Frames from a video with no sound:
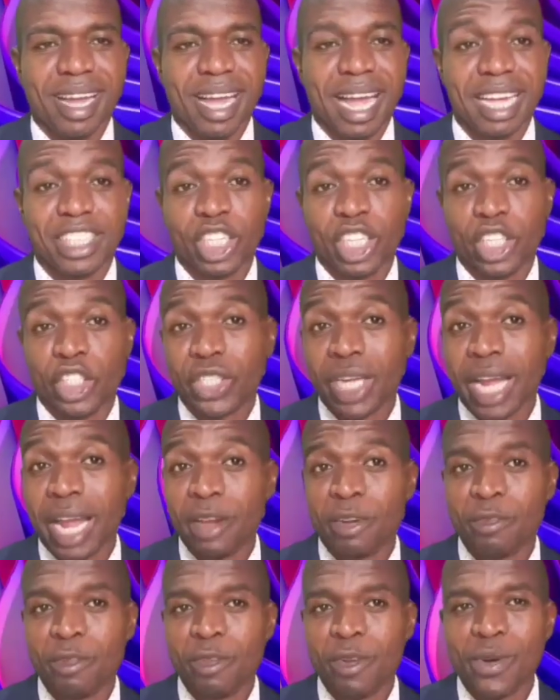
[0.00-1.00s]
As a
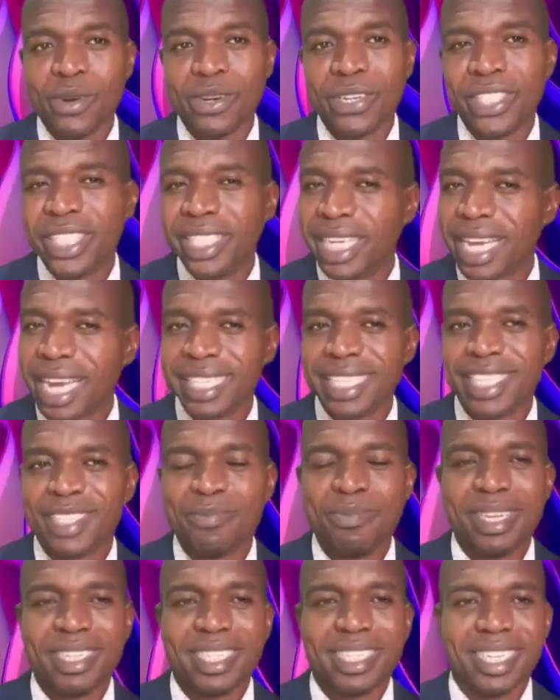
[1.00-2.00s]
child of God, share this
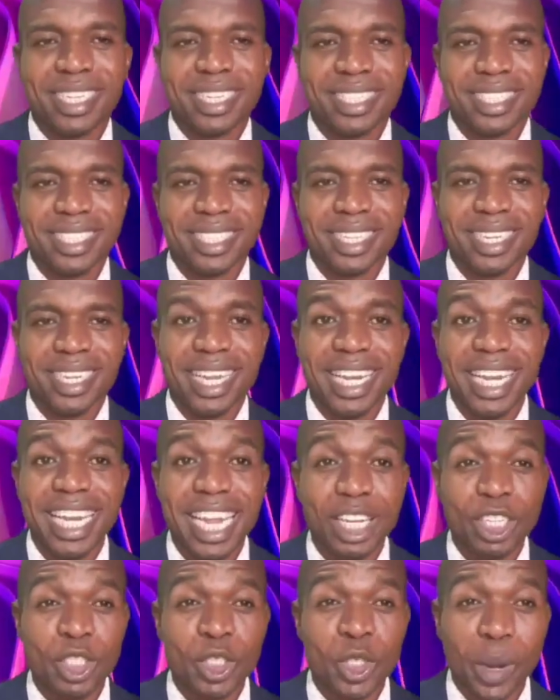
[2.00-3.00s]
message.
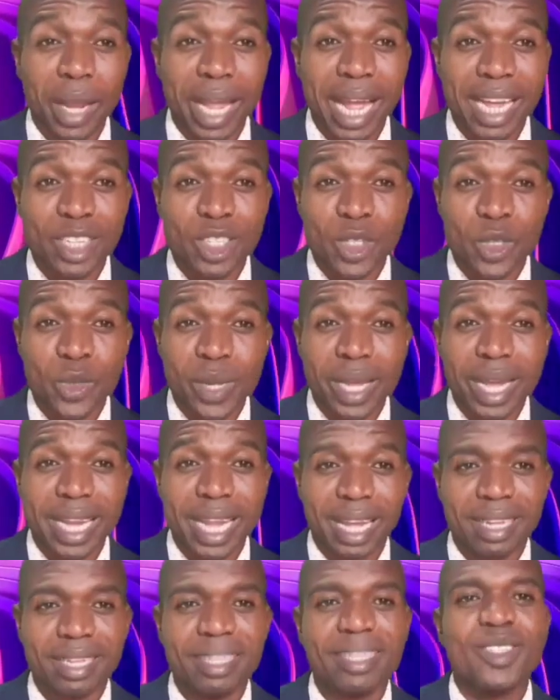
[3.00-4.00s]
Let's join hands
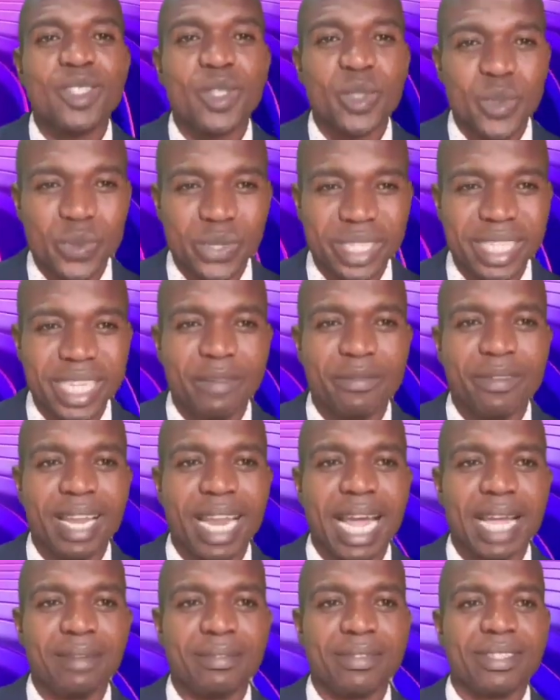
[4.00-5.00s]
together to save
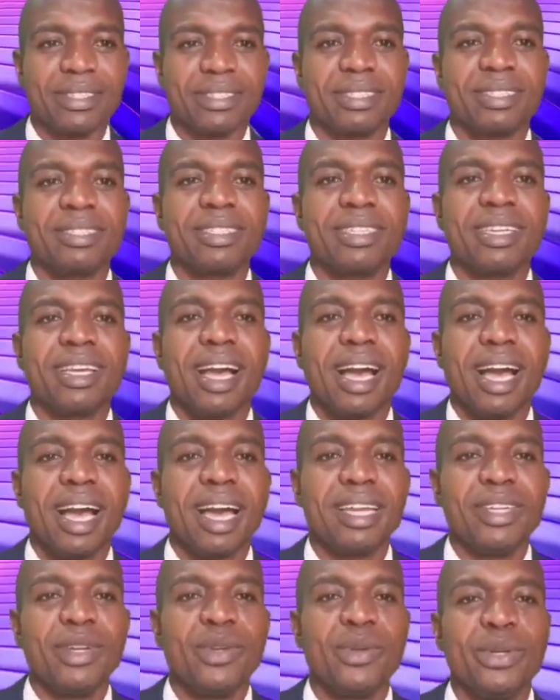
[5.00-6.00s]
lives.
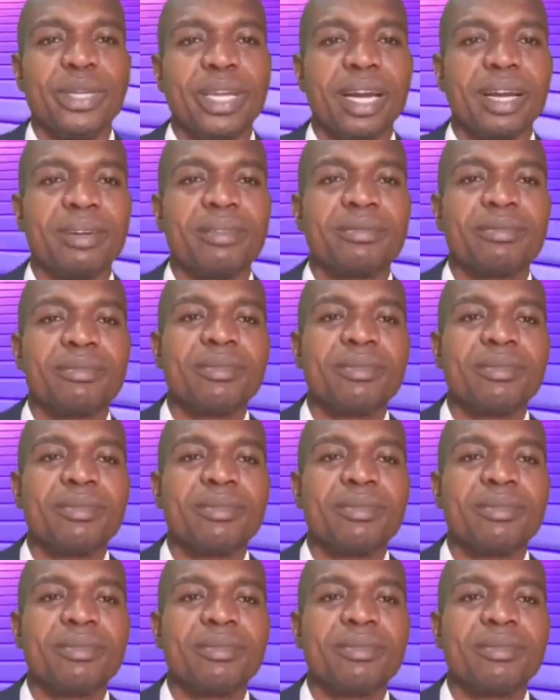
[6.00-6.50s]
Hallelujah.